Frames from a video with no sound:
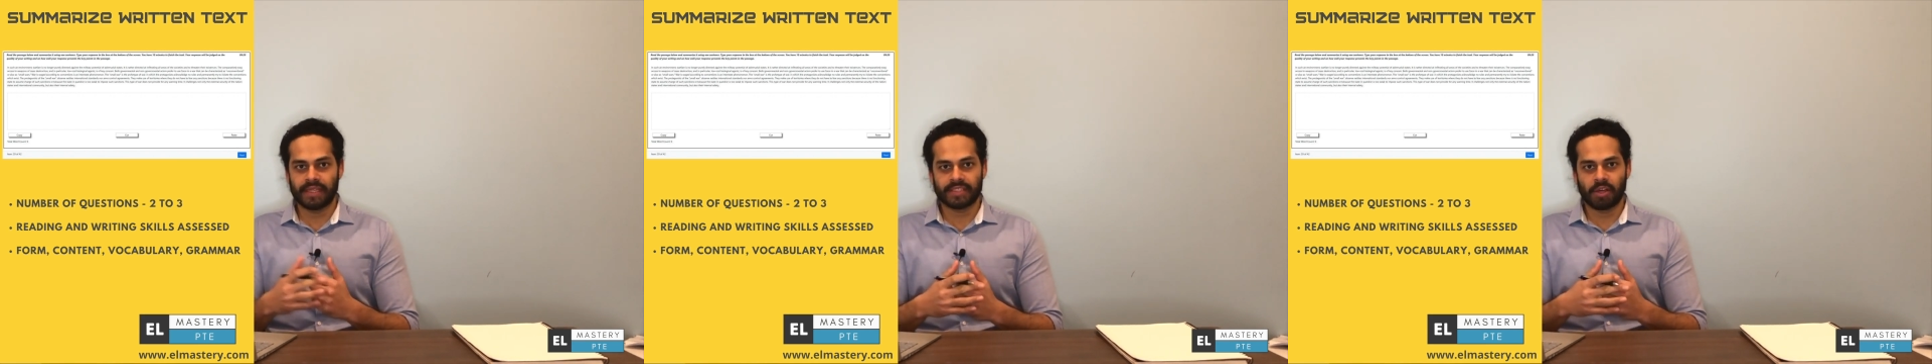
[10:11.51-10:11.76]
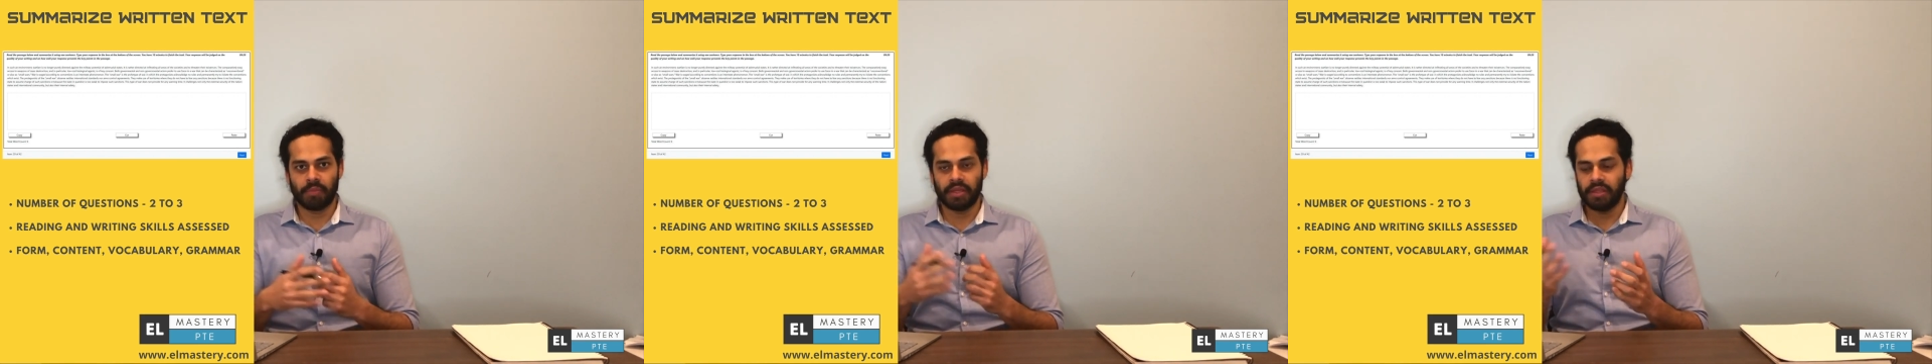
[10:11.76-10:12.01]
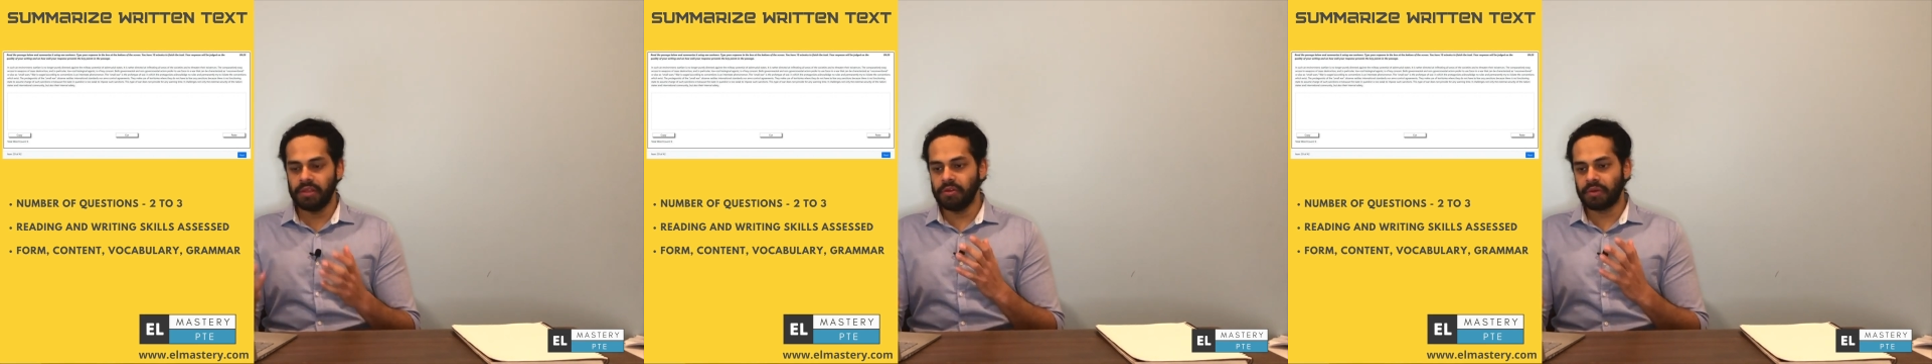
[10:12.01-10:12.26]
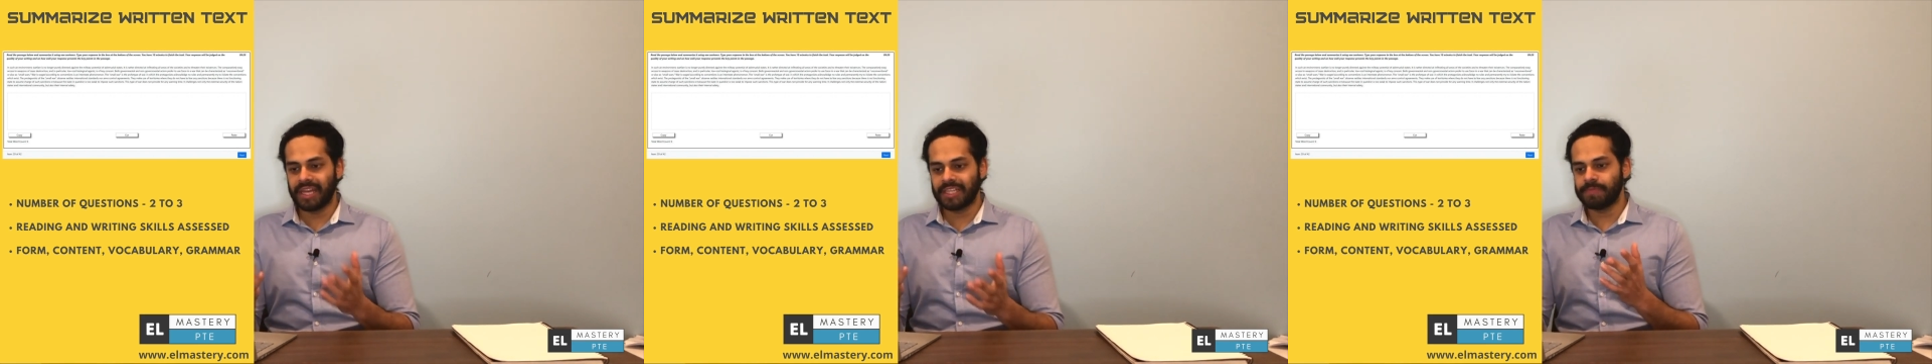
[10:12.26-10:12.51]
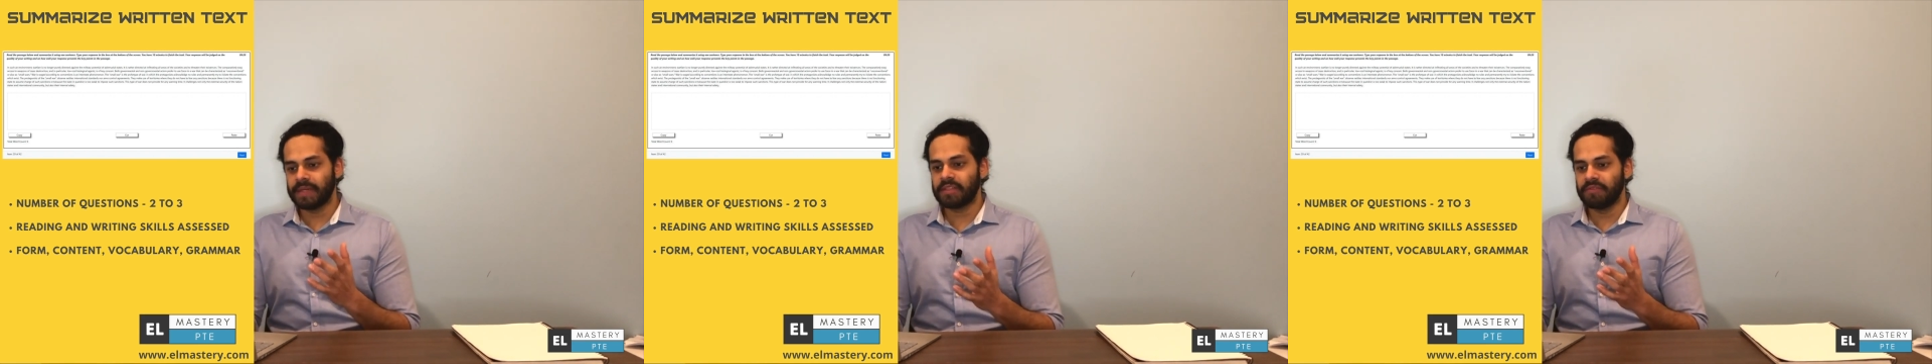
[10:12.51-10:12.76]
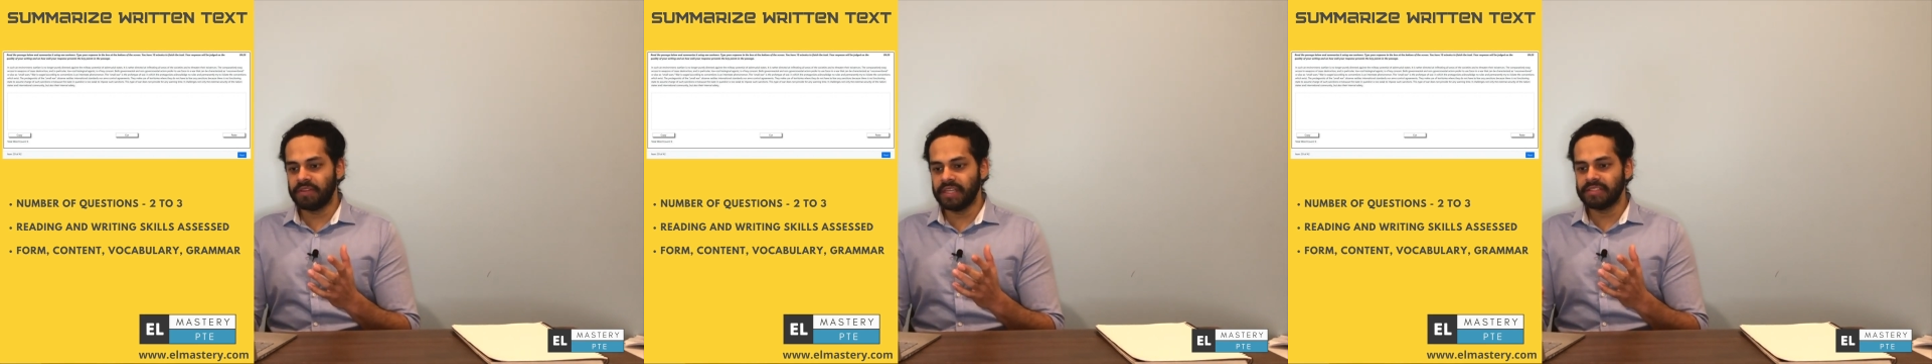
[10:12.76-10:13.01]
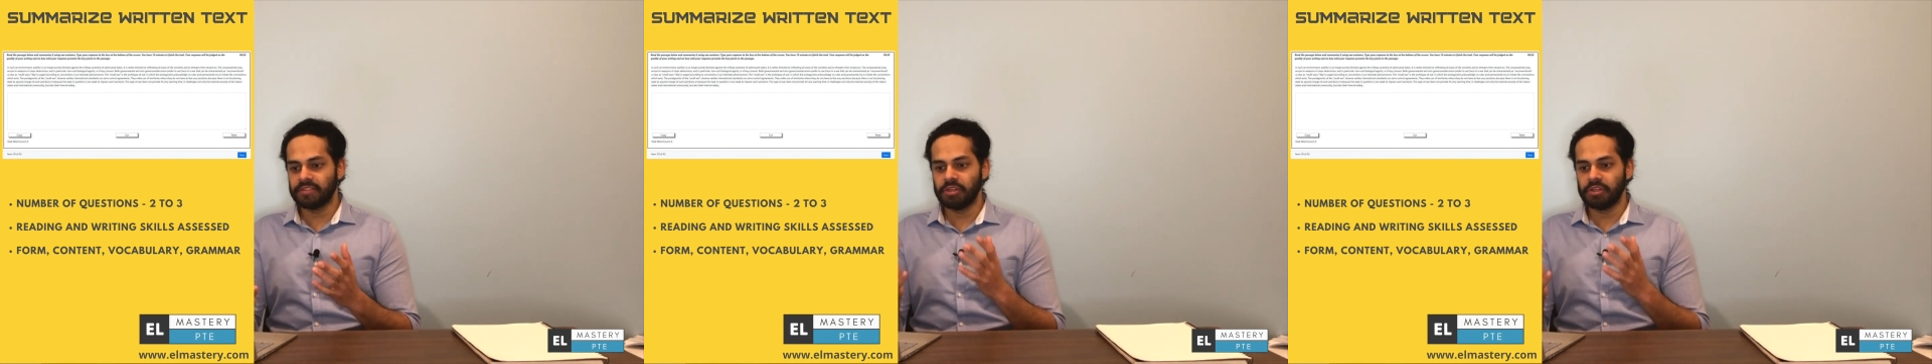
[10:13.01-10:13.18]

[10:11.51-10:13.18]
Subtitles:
that's how many you can expect of these.